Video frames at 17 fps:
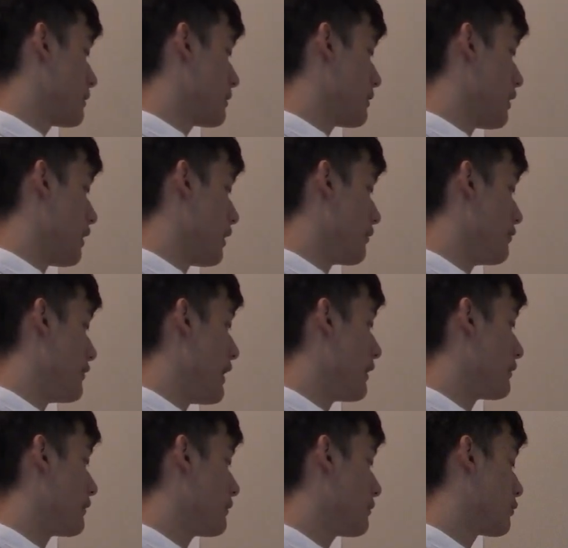
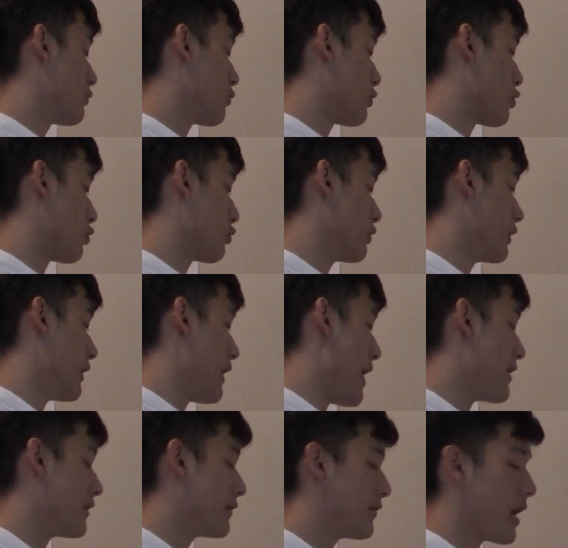Then we're going to
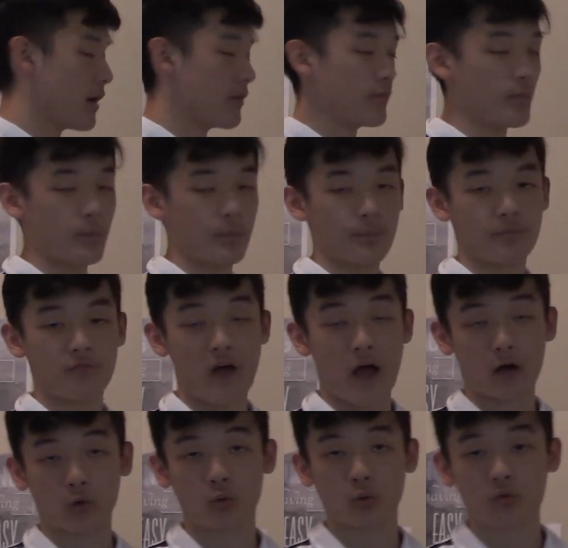edit that
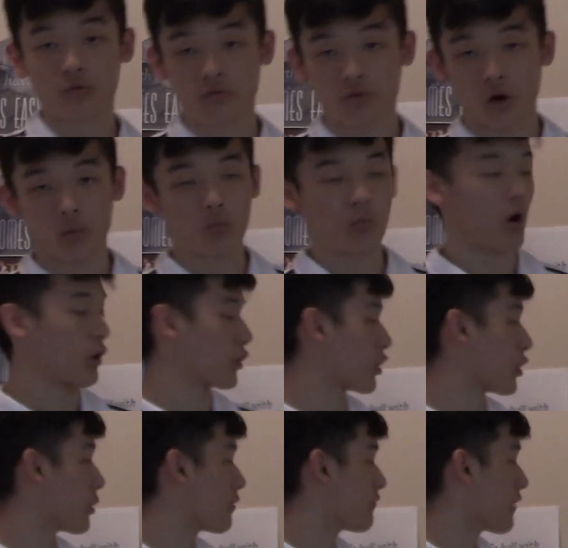value from our
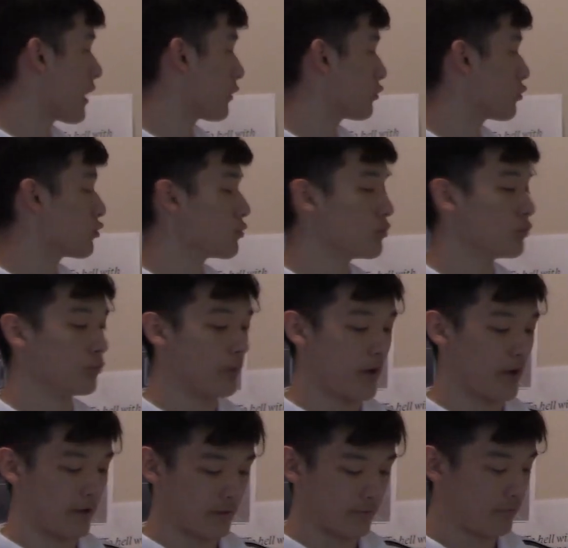current value,
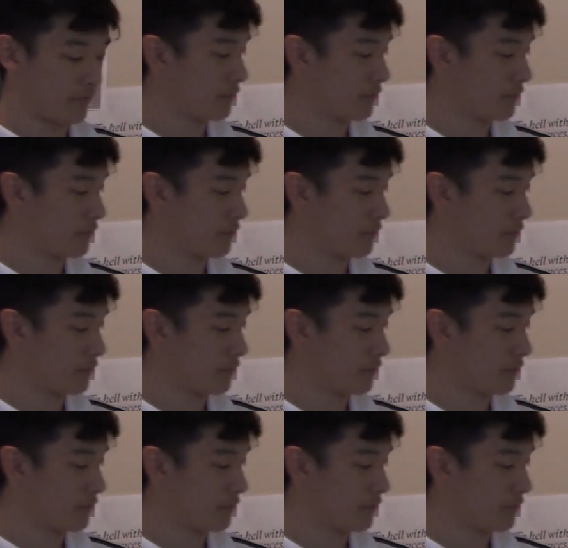and